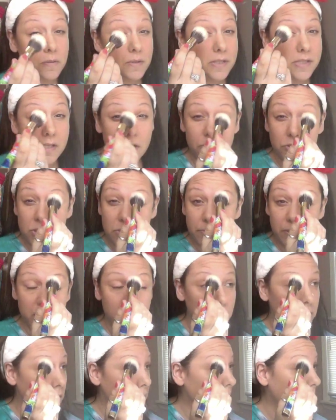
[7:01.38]
is I'll just put a
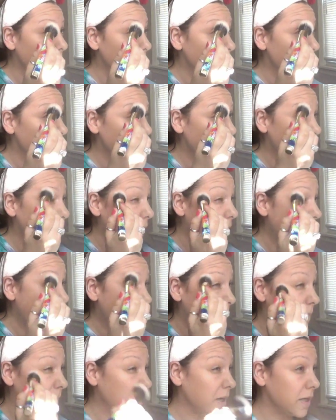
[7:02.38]
little under the
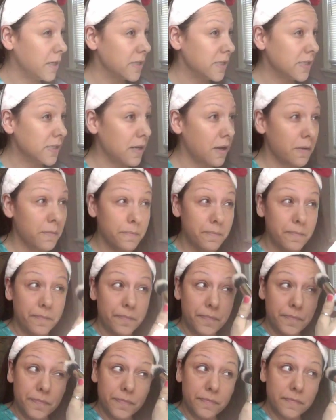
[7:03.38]
brow because,
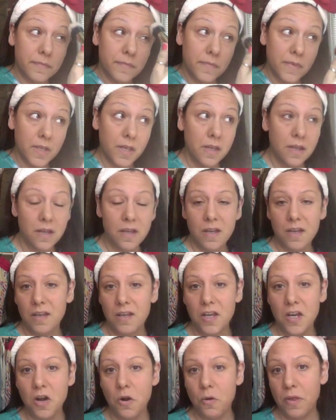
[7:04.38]

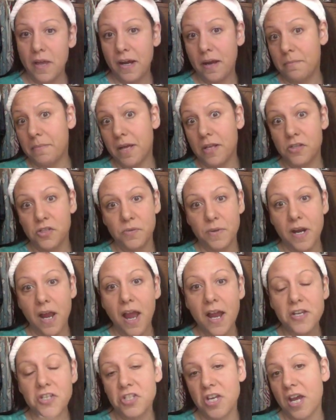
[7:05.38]
you know, like I'm not doing
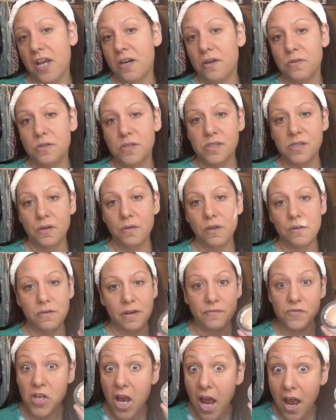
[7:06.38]
eyeshadow, so I don't
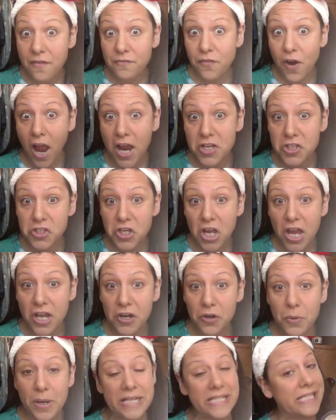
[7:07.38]
have time for
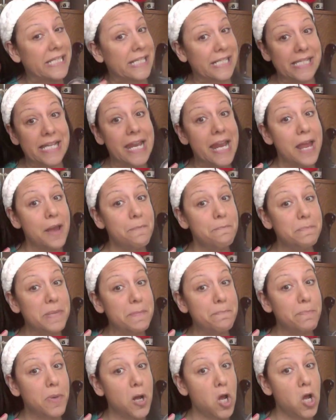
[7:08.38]
eyeshadow at 6 a.m.,
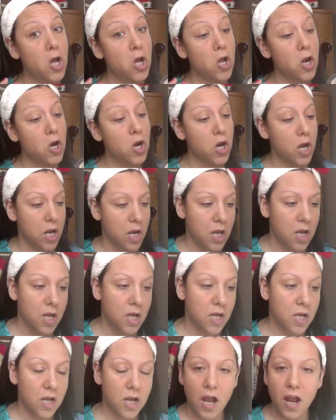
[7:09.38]
people.
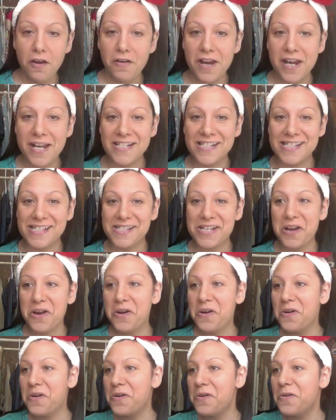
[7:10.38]
All right,
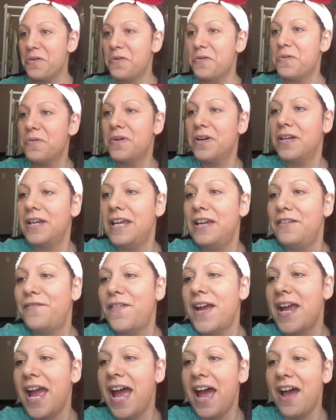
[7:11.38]
so if
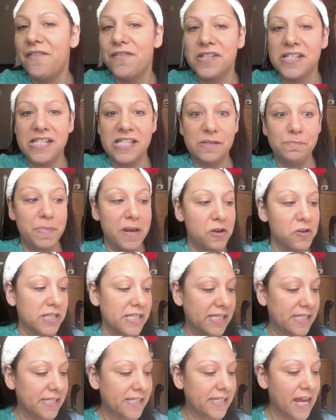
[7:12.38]
I have a spare
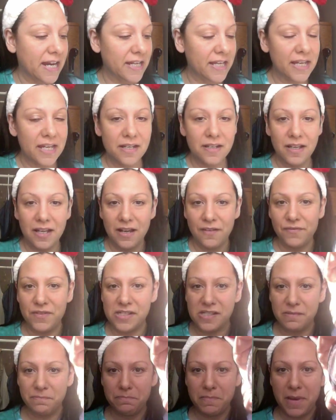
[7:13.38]
second, I have
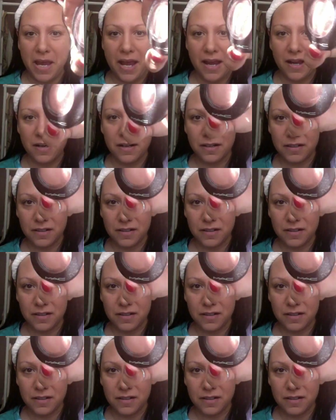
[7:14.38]
this MAC